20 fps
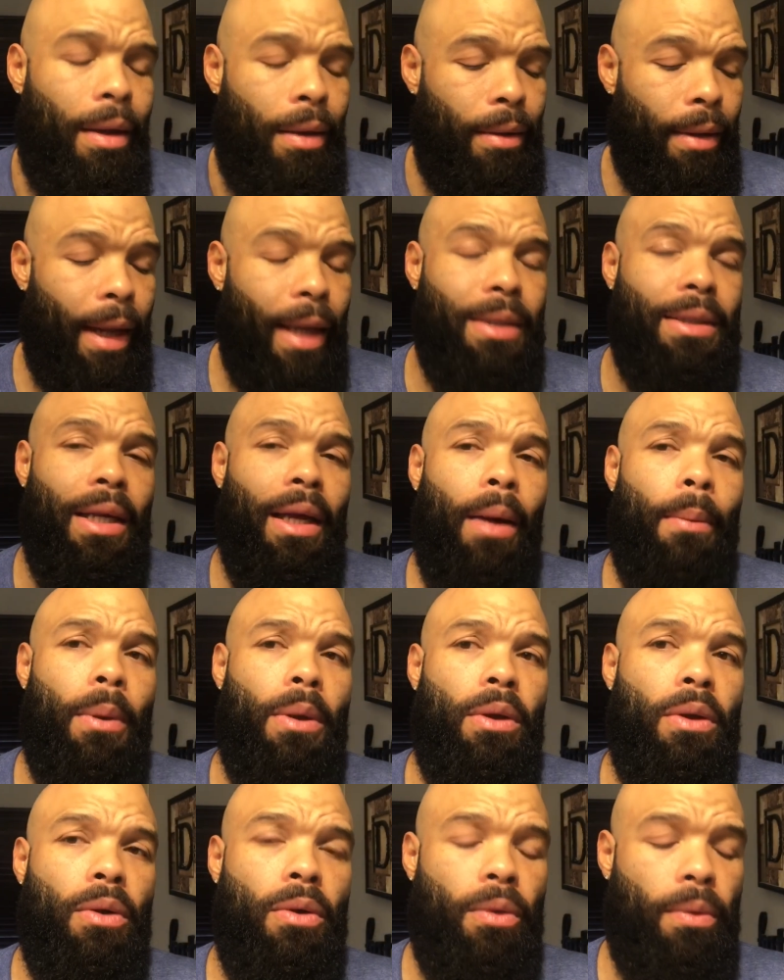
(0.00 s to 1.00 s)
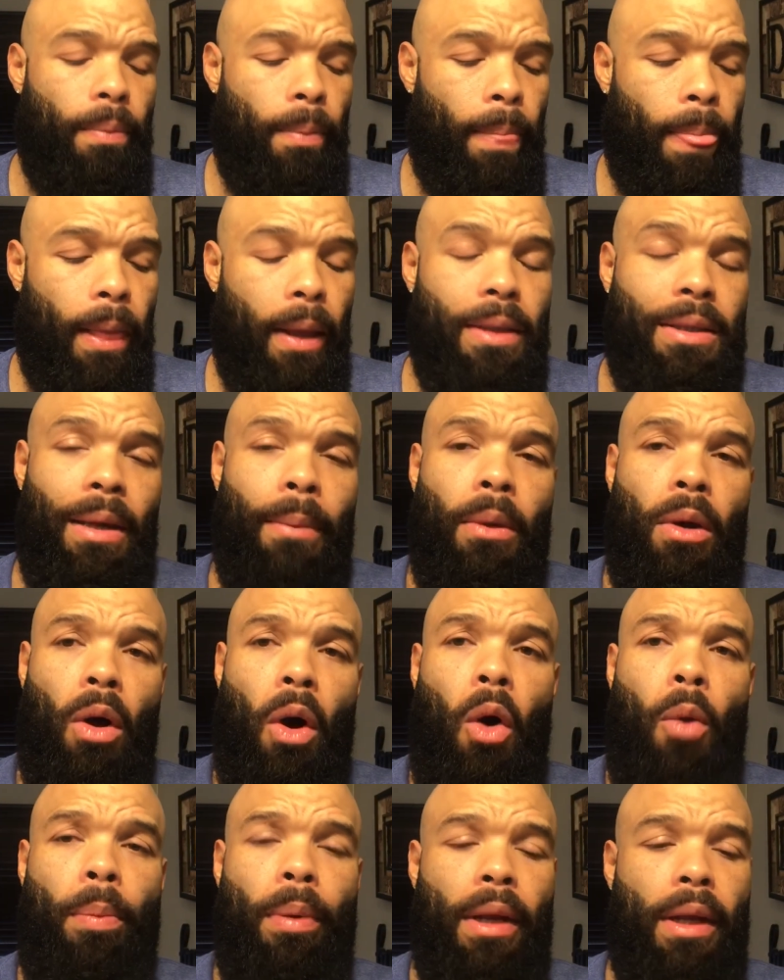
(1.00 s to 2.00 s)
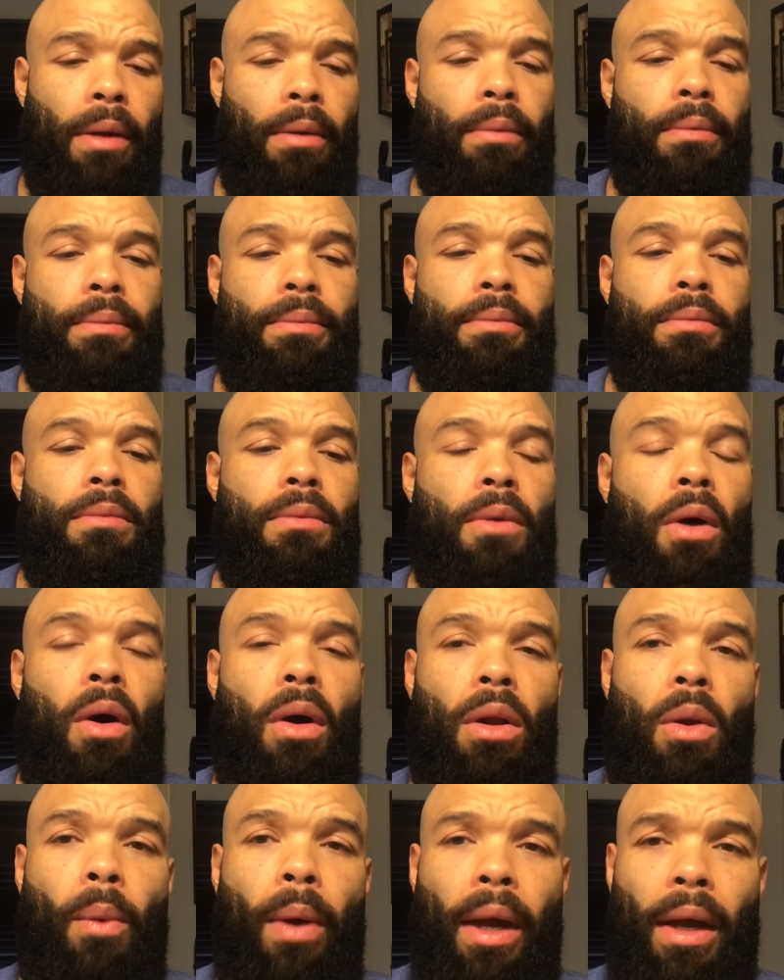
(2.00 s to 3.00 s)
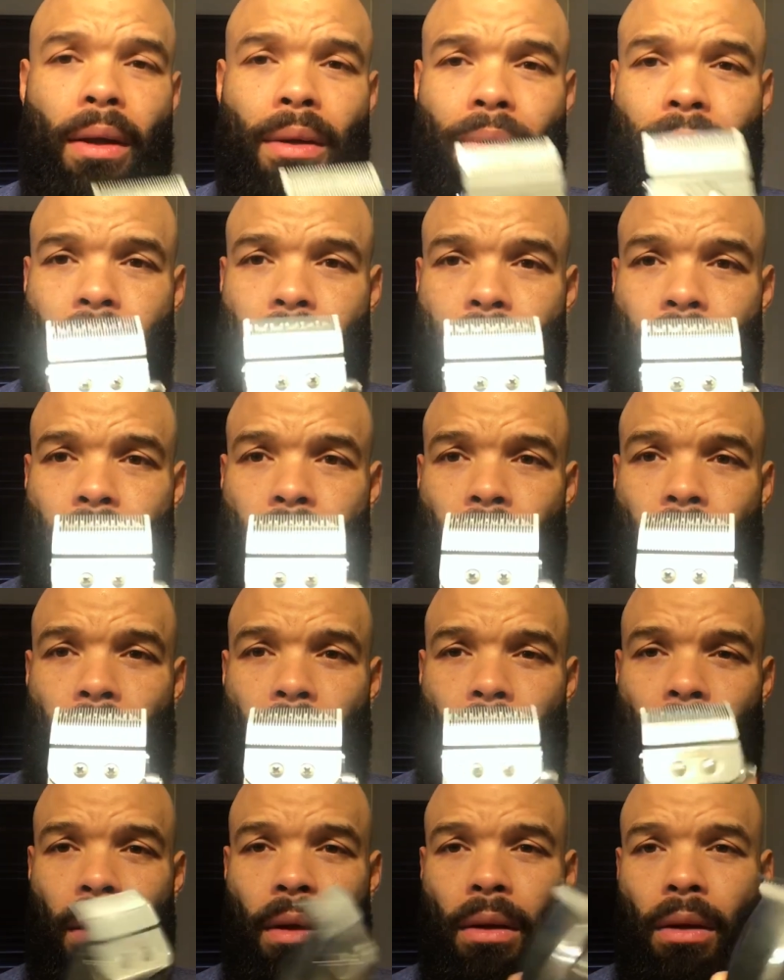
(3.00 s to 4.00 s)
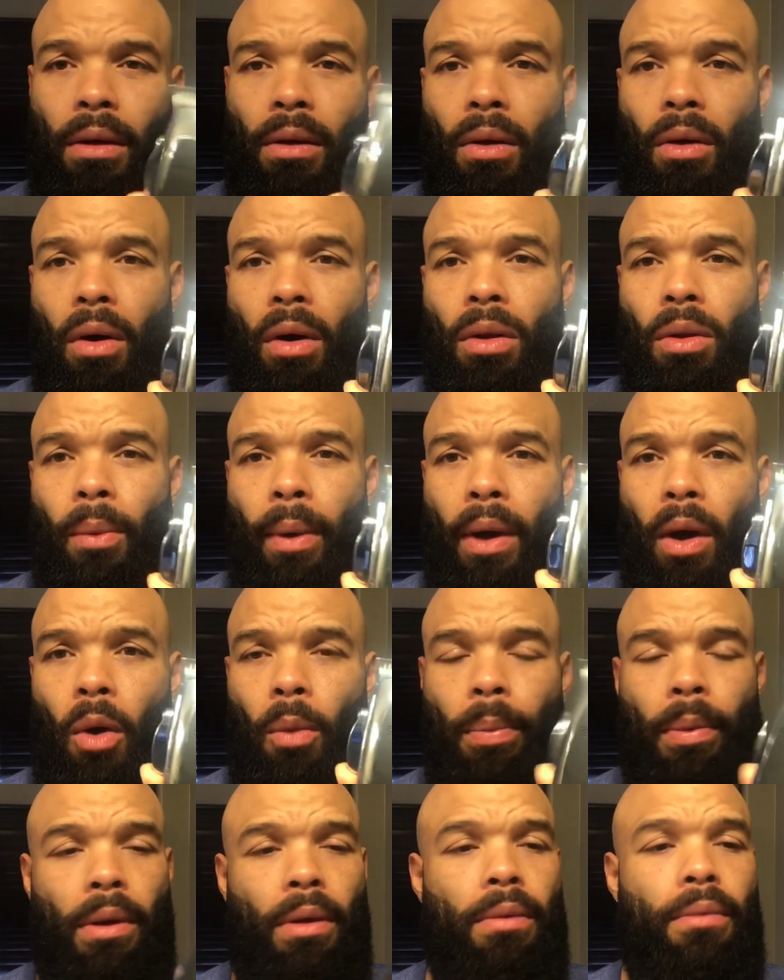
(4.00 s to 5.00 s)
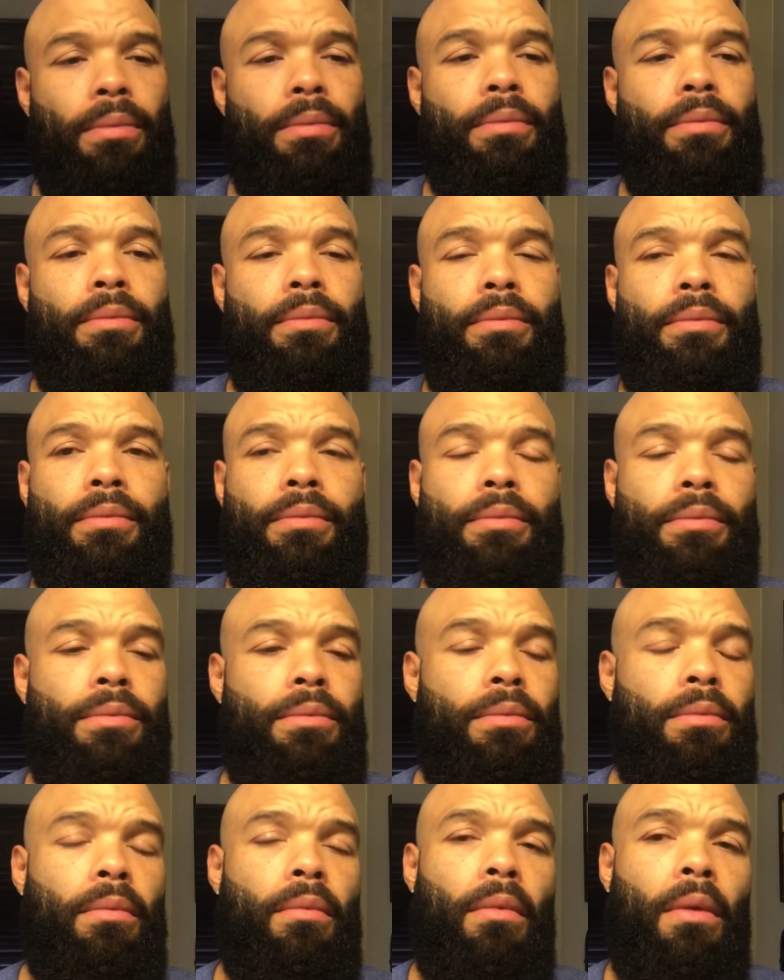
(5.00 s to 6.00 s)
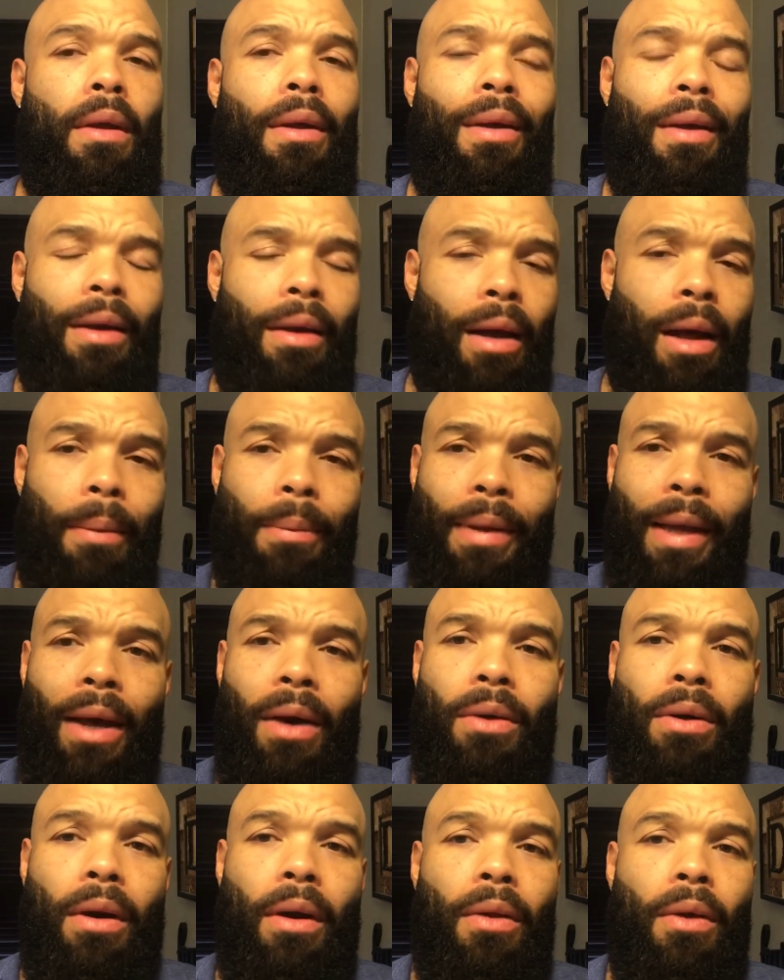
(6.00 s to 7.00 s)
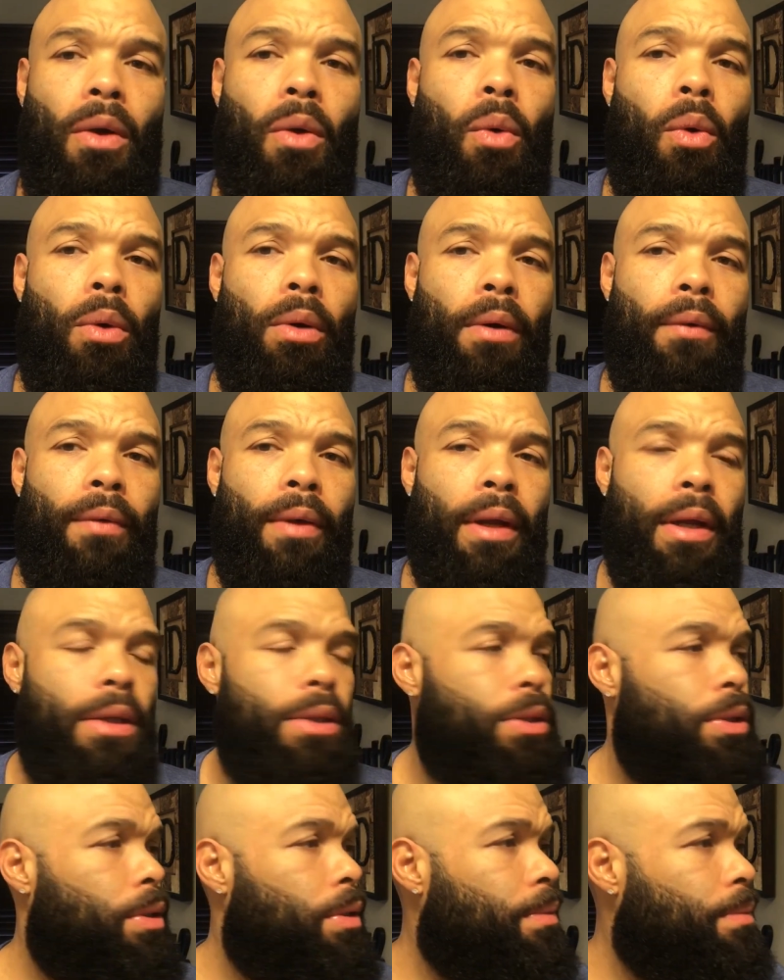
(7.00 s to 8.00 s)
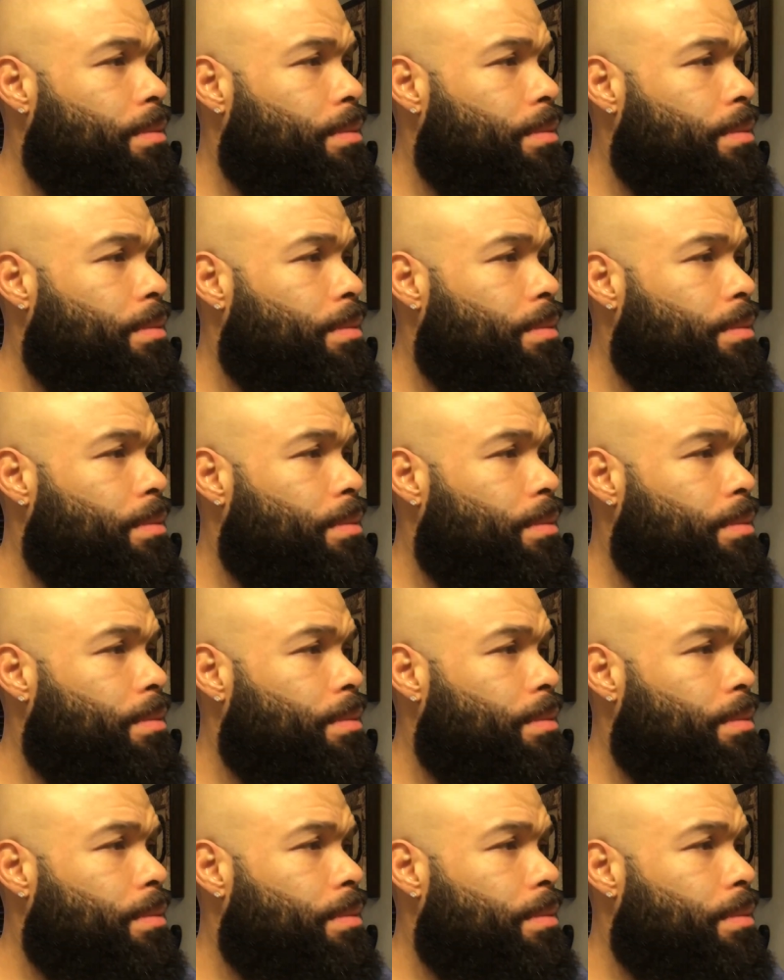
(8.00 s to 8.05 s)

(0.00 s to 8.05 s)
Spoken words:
Next thing I'm gonna do is I'm gonna open it all the way. Okay, all the way open. Come down another 1/4 of an inch.